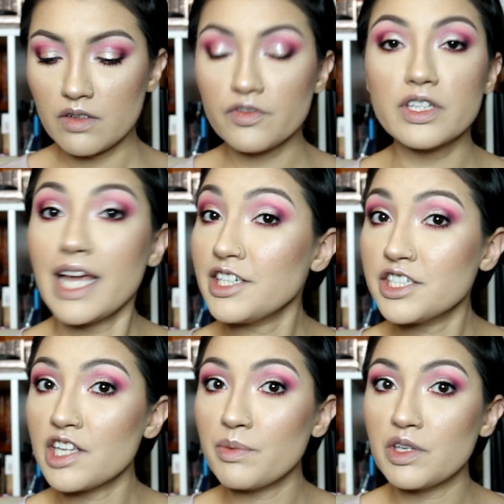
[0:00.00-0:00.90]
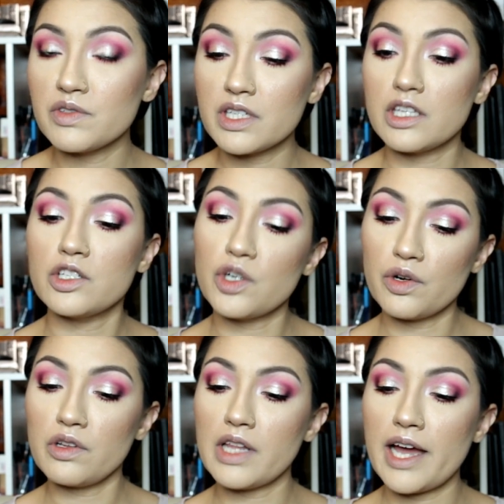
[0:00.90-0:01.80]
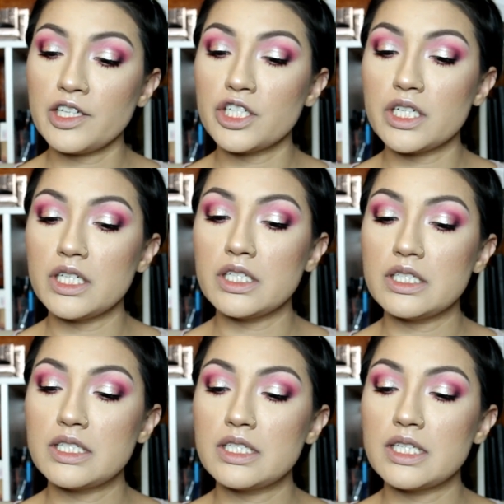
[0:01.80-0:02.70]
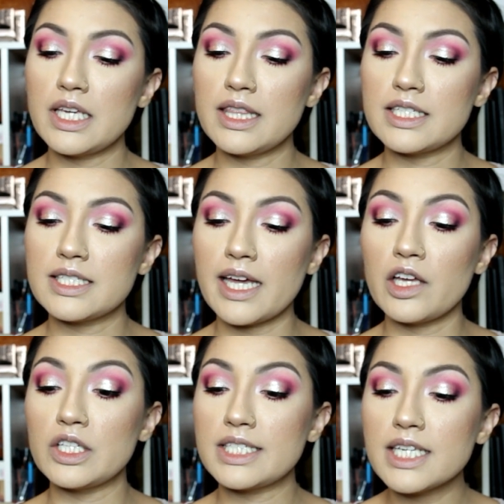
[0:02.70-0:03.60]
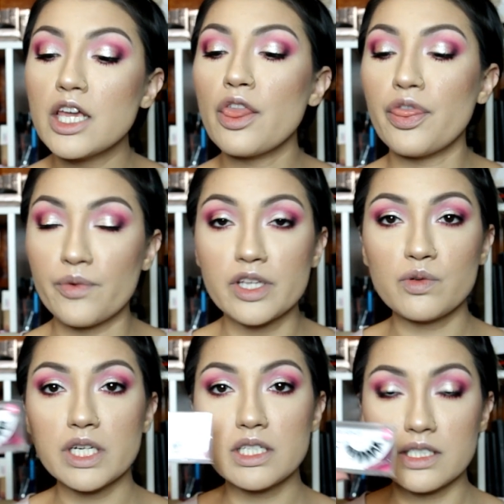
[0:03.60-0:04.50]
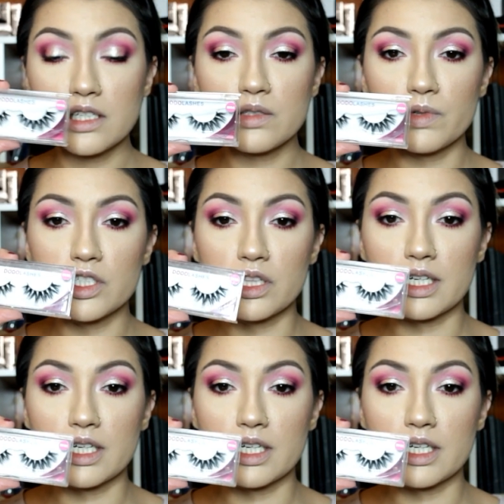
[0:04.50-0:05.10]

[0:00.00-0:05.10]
For lashes, I'll be using the Dodo lashes in the style D326, which